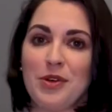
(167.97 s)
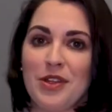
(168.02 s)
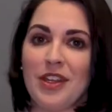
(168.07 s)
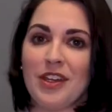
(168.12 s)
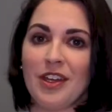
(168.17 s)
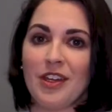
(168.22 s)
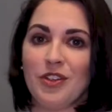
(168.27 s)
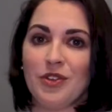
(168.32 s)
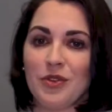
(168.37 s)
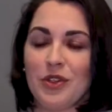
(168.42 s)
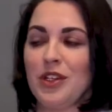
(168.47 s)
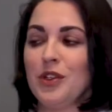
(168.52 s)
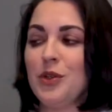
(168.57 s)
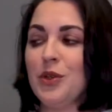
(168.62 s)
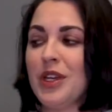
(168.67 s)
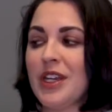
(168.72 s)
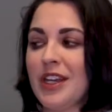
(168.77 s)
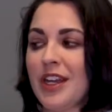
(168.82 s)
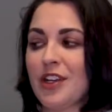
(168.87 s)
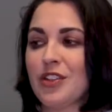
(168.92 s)
in the country who
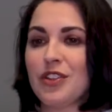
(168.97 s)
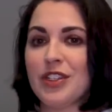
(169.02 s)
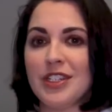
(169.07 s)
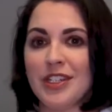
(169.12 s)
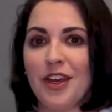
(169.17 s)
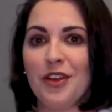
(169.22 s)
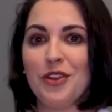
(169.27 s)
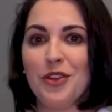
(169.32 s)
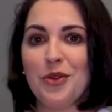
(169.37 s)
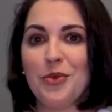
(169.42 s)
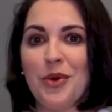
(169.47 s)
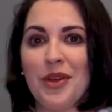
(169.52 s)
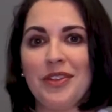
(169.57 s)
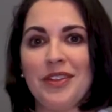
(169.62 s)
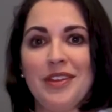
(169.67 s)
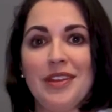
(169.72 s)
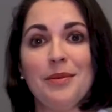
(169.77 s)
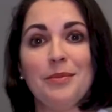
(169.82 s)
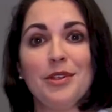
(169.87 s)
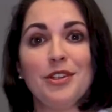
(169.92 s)
can actually tell you what
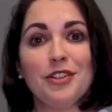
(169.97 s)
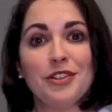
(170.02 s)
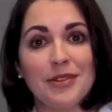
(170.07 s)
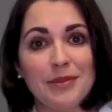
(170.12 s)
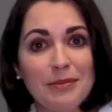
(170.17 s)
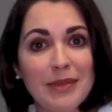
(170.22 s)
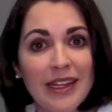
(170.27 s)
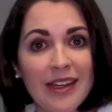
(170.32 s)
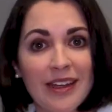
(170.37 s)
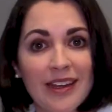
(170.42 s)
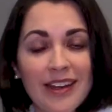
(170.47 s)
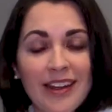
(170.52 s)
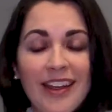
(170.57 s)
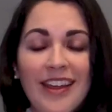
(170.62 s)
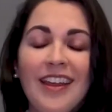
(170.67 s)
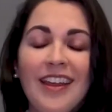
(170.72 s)
the images mean.